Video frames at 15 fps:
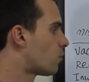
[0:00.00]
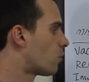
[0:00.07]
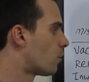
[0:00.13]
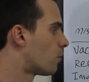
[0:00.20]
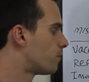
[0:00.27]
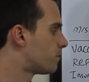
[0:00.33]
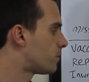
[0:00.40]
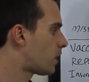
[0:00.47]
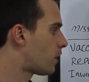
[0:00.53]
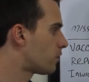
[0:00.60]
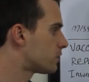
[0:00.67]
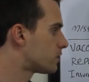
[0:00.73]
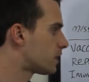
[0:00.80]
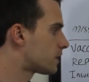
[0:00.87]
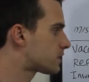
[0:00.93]
or
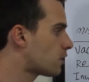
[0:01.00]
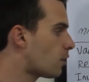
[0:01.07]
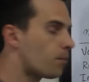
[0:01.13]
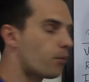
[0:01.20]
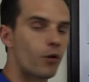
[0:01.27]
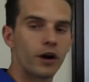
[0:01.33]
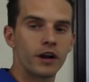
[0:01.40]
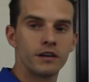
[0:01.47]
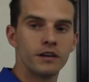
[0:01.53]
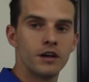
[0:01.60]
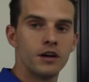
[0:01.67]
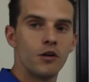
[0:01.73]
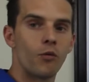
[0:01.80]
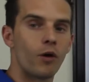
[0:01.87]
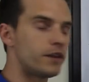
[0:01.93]
at some point
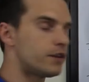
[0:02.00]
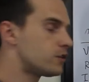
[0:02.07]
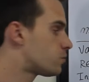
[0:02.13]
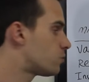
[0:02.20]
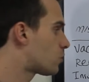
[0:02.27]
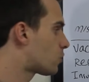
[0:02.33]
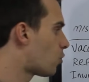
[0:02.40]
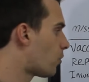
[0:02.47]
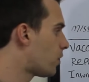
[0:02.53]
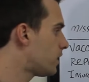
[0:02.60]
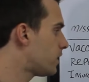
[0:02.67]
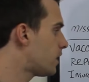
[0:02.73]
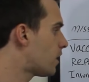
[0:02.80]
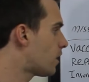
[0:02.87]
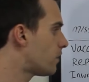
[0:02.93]
renters go
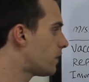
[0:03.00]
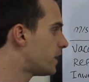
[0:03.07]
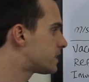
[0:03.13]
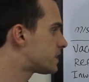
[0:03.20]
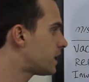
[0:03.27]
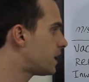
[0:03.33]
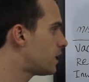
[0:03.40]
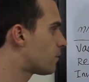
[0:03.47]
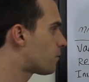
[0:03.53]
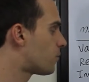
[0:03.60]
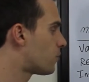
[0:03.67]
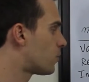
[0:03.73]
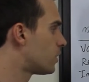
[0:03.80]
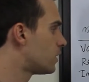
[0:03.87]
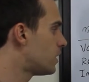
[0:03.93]
in there and they stay there
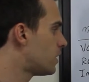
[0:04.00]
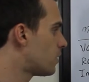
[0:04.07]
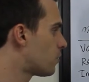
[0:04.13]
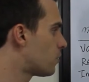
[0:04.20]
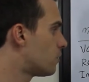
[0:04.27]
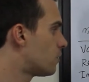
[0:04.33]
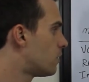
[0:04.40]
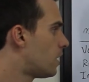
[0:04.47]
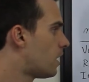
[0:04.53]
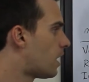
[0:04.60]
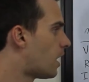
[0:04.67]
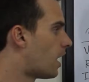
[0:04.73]
for a year.